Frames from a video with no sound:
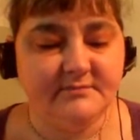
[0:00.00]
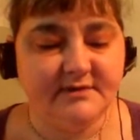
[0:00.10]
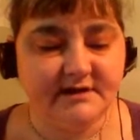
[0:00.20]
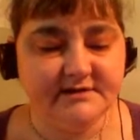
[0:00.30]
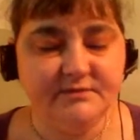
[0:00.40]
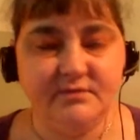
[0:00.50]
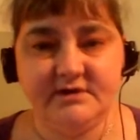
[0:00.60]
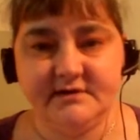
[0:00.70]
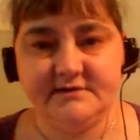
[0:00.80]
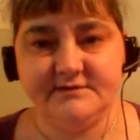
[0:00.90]
But I did
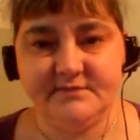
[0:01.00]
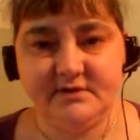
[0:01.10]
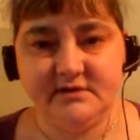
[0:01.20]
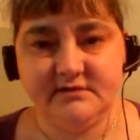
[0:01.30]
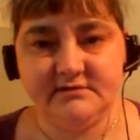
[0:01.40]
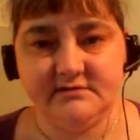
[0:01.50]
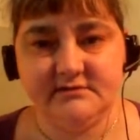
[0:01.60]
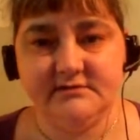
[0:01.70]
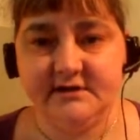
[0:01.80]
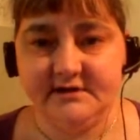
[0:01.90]
want to touch upon
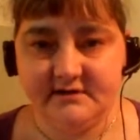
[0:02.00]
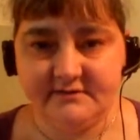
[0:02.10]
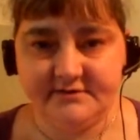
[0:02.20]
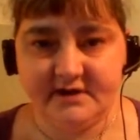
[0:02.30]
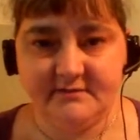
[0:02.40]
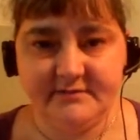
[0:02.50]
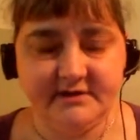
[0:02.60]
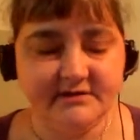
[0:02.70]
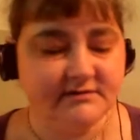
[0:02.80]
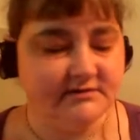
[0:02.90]
yet another
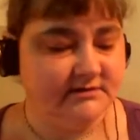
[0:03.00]
topic.